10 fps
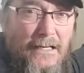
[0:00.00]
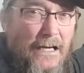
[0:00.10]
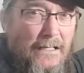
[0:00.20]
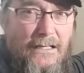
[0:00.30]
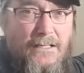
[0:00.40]

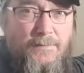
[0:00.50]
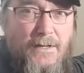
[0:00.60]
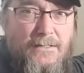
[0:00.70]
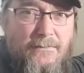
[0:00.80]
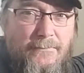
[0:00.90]
highly
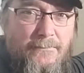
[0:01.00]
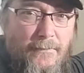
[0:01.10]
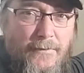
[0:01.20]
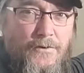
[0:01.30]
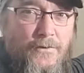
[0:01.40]
expensive
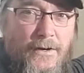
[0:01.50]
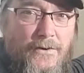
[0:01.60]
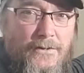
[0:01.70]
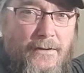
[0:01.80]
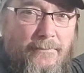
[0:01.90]

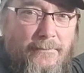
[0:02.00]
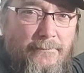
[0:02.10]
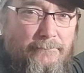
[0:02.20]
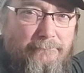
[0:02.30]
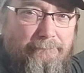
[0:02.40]
refrigerators that,
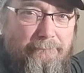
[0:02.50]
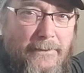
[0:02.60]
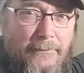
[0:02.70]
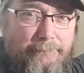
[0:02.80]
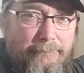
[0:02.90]
you
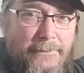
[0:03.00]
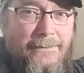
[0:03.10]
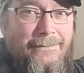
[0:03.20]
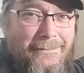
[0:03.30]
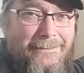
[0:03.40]
know,
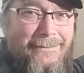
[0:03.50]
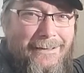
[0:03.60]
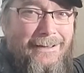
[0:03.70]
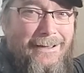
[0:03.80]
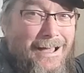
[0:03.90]

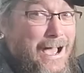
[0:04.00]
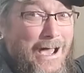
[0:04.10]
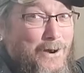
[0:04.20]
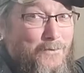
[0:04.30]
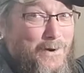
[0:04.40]
I
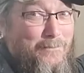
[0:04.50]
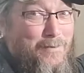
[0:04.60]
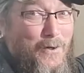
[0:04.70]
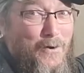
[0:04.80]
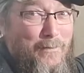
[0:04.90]
don't want to
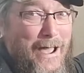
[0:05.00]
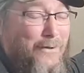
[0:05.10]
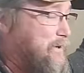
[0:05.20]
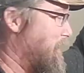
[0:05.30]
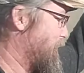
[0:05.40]
blow them
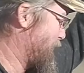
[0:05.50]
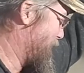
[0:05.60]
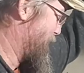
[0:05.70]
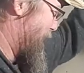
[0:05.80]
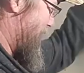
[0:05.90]
out.
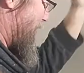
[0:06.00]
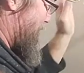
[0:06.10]
So I'm